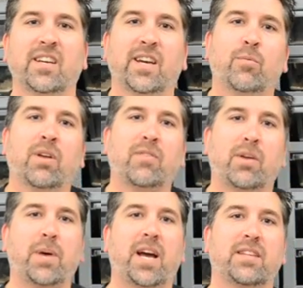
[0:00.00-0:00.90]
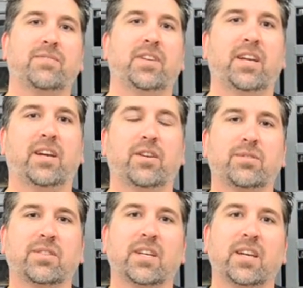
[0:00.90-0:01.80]
In one of our past
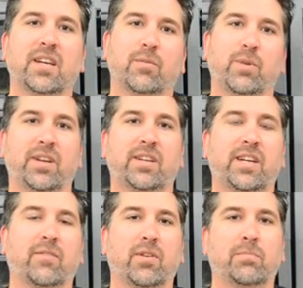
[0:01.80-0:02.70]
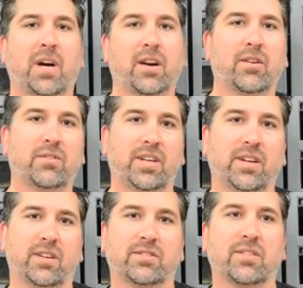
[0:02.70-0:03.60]
videos, we covered my early
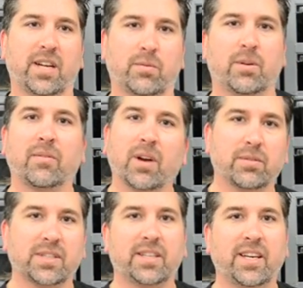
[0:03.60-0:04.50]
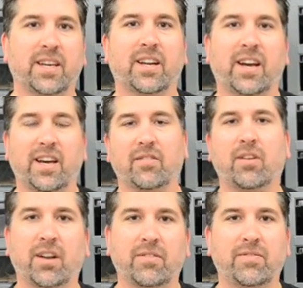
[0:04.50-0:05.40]
years, like whenever I was a kid. I had a
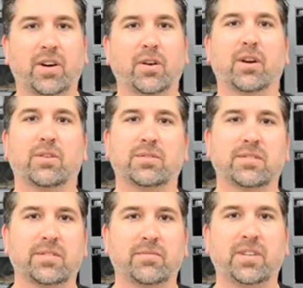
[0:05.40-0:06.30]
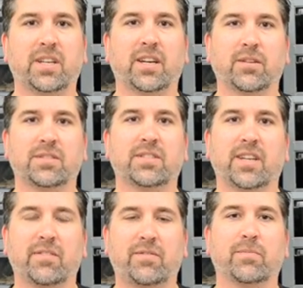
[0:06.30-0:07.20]
lot of photos and some video and
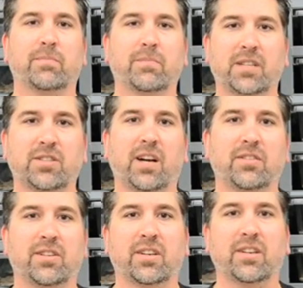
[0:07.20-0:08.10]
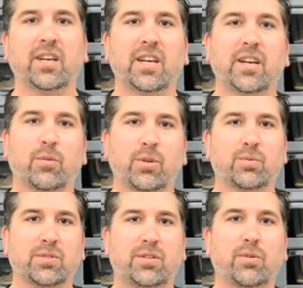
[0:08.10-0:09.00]
stuff from my childhood,
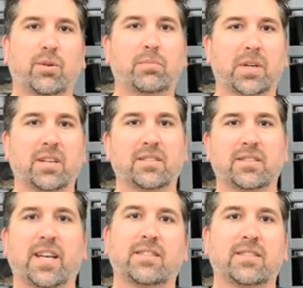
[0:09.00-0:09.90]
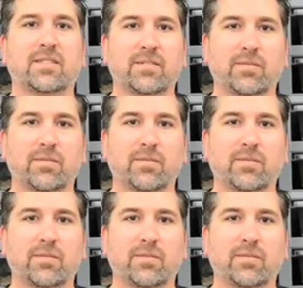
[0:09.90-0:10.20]
which was cool because that's